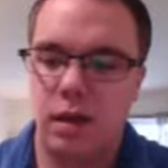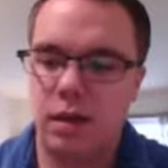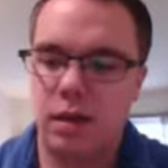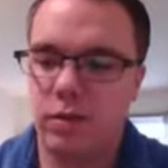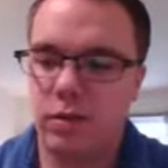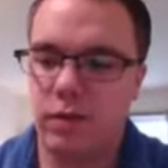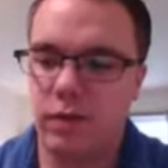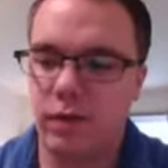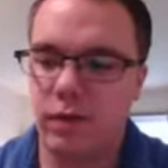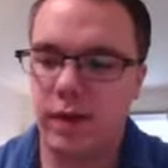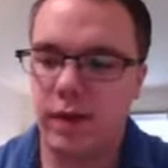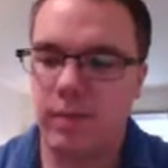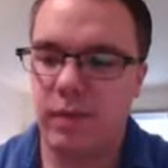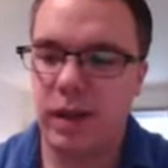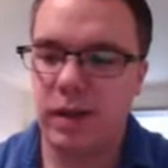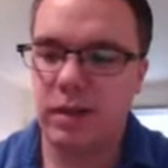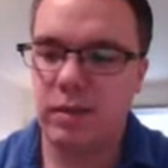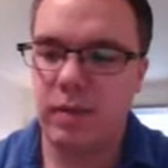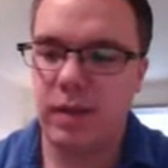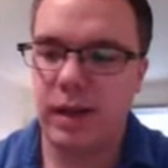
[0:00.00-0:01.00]
So if I
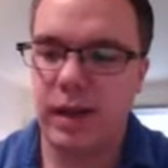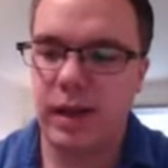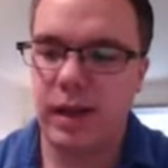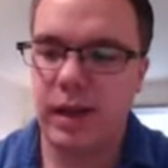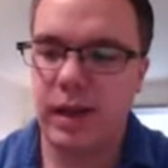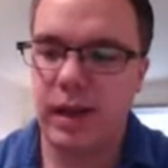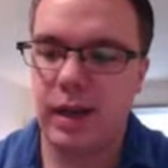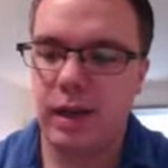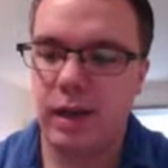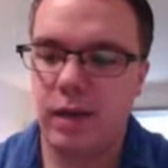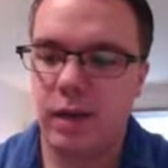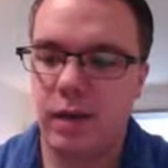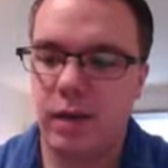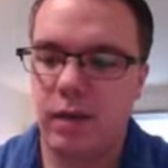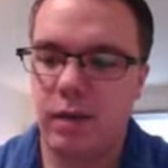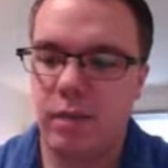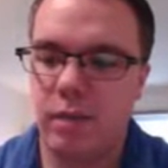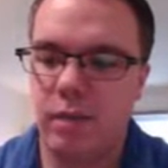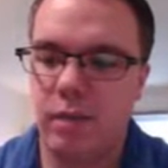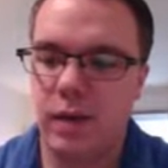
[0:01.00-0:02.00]
multiply
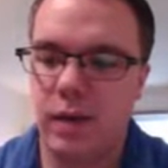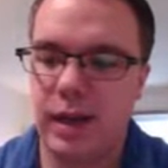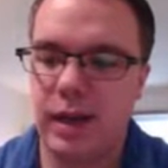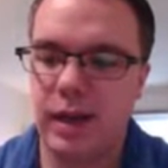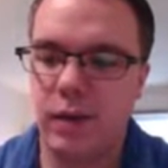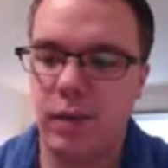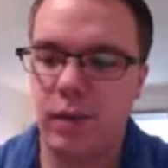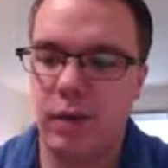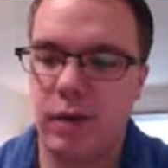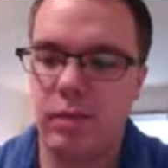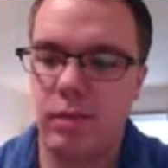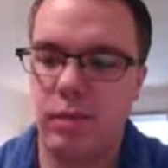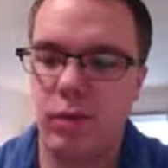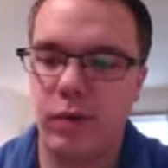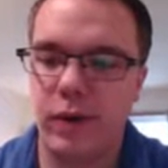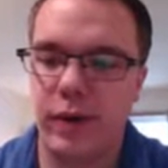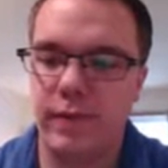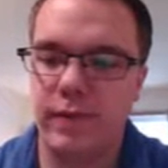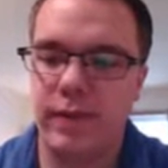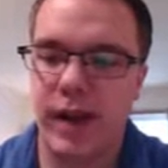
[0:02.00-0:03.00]
my
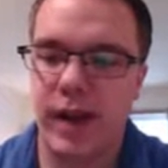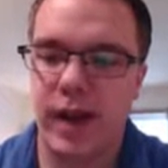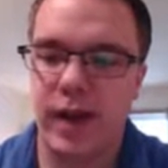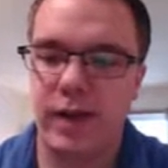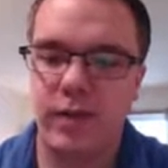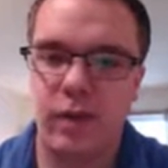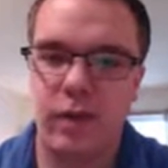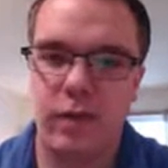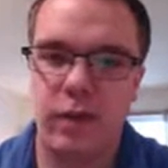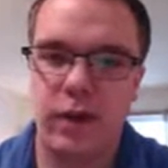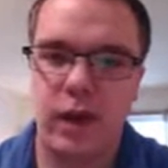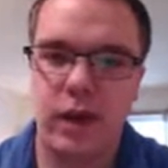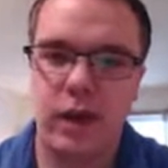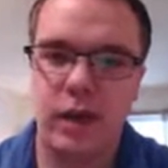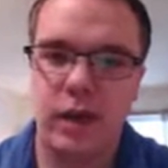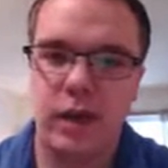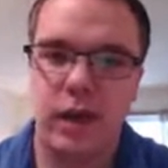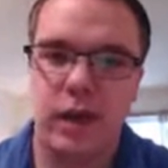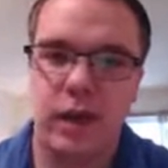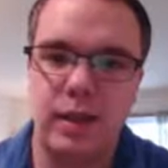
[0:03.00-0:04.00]
1.5
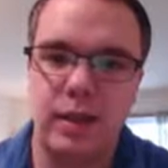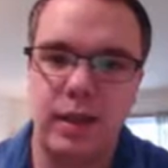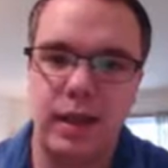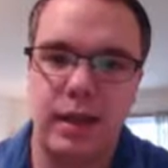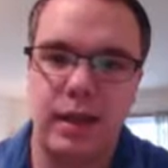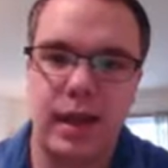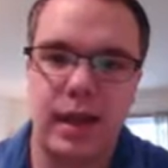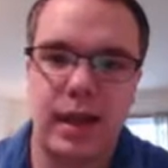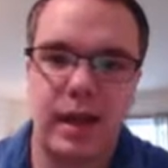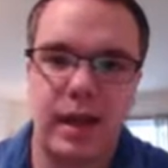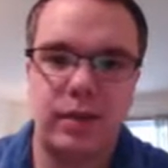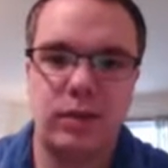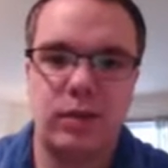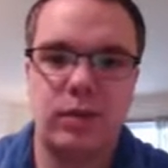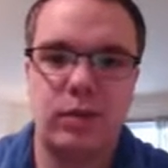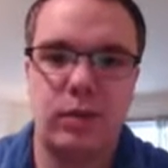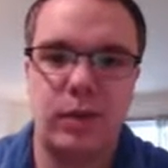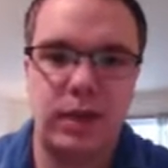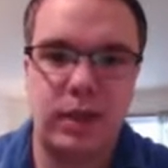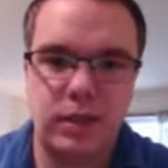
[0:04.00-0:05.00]
over and then add
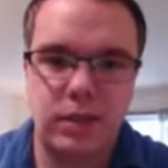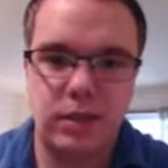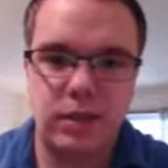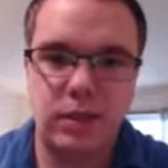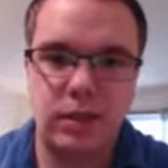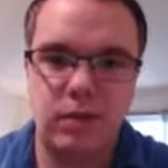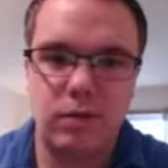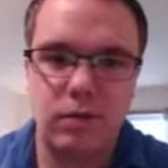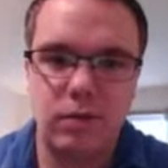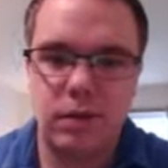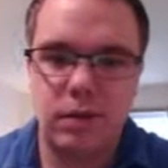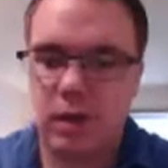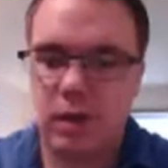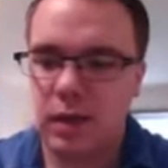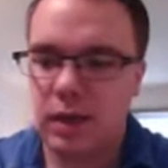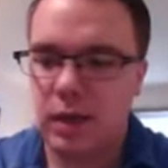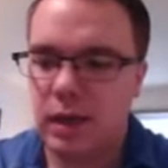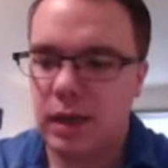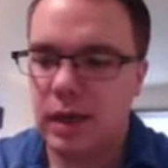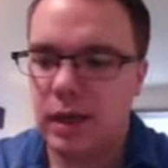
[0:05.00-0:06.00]
22,
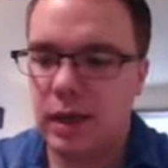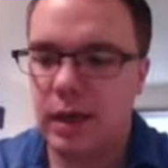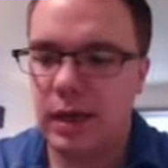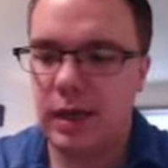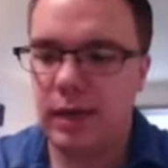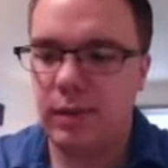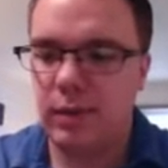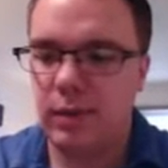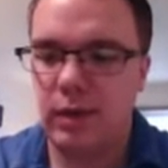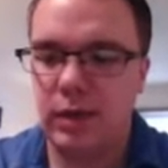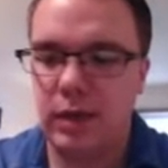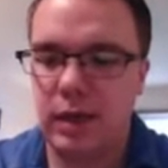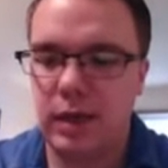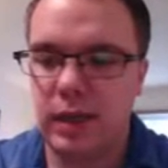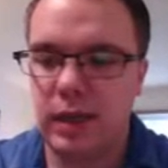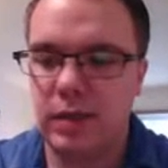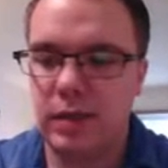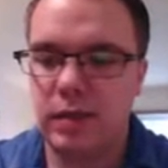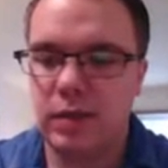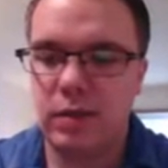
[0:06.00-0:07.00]
I will get
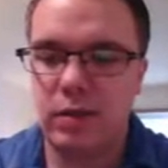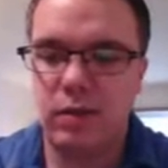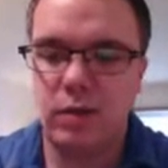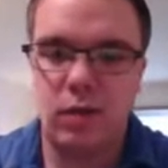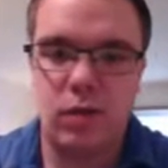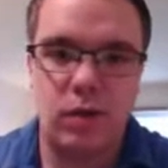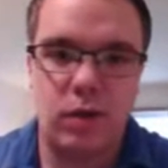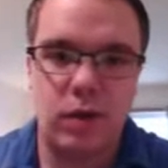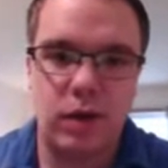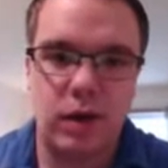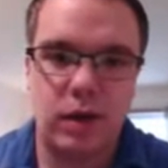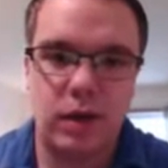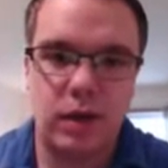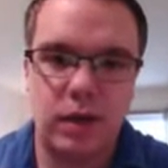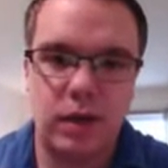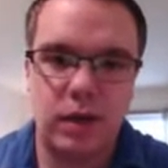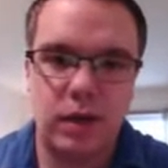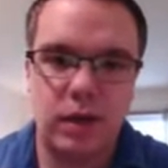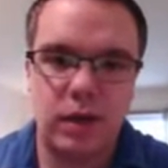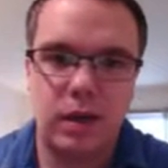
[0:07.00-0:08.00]
a
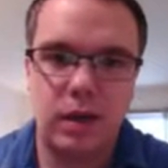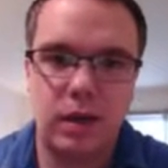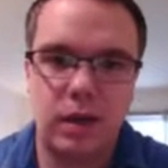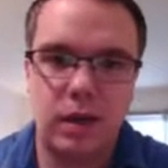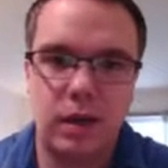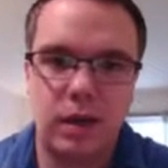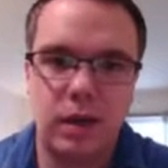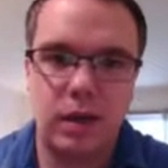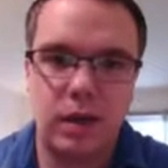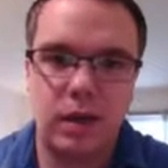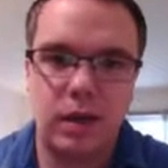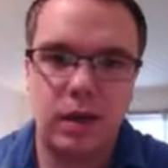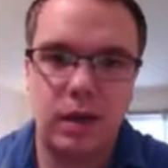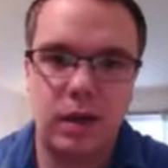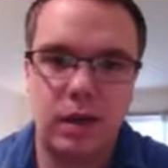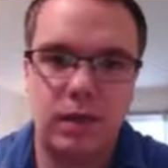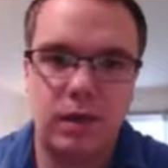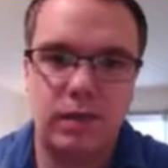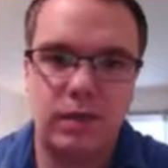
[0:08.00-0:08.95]
score of